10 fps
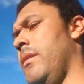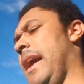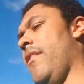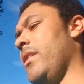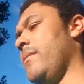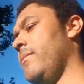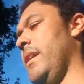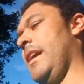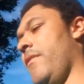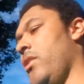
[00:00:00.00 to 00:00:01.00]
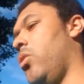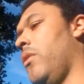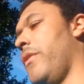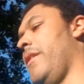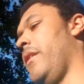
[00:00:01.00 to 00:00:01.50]
having
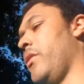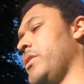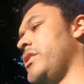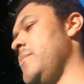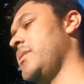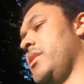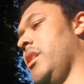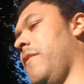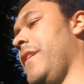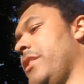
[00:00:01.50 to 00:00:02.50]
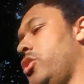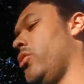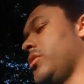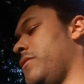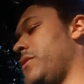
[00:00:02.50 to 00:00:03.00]
all of those teams and stuff, it sort of